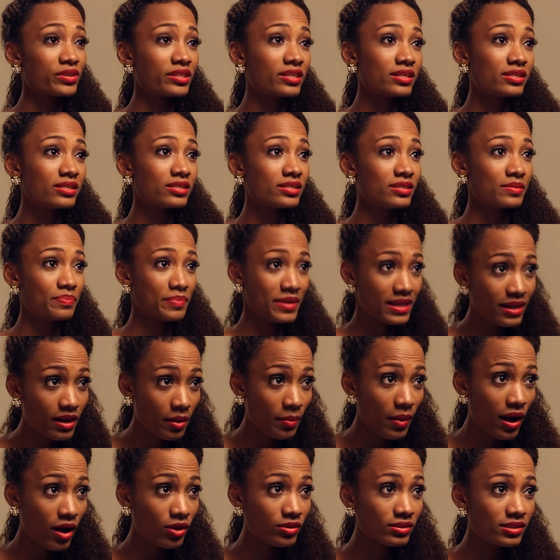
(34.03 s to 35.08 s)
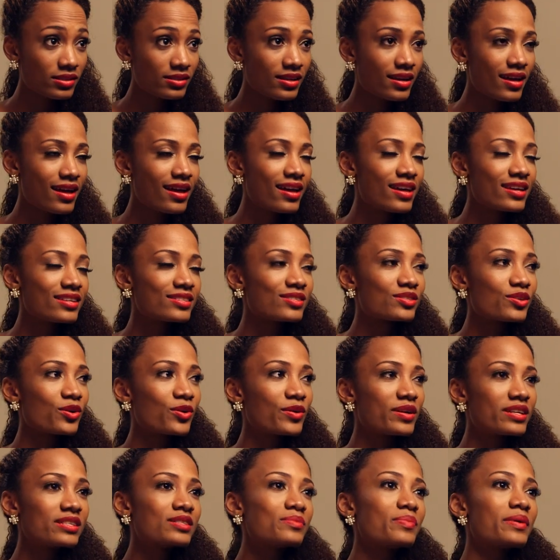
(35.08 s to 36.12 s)
really speak about. So
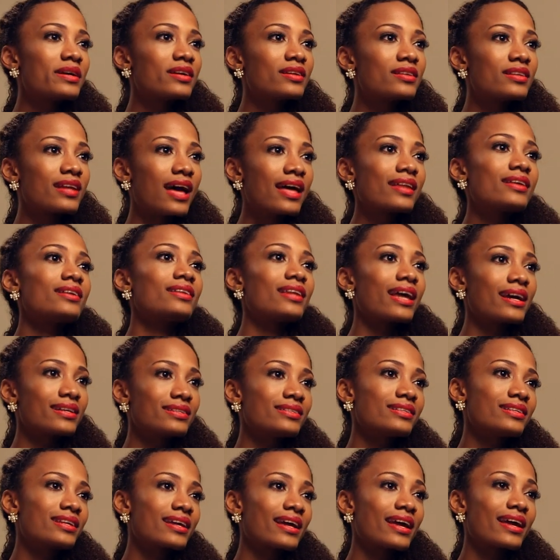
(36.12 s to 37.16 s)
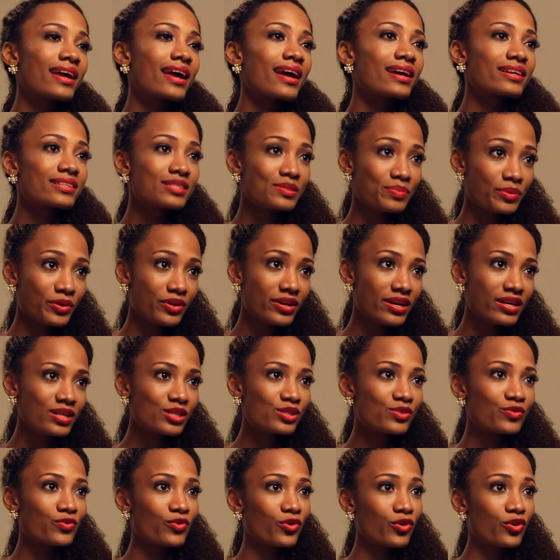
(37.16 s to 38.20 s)
it's been an enlightening
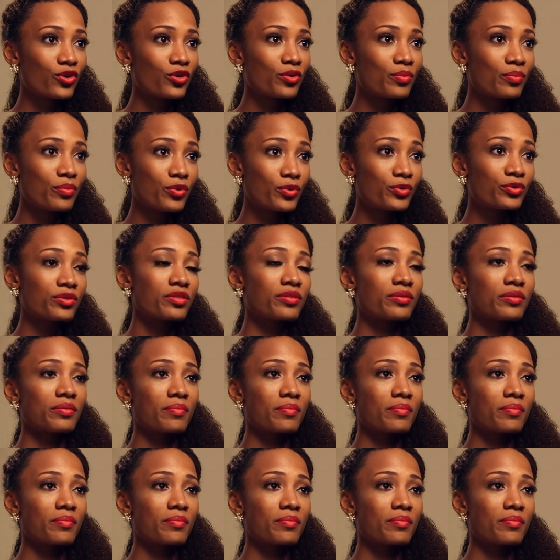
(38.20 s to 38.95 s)
experience for both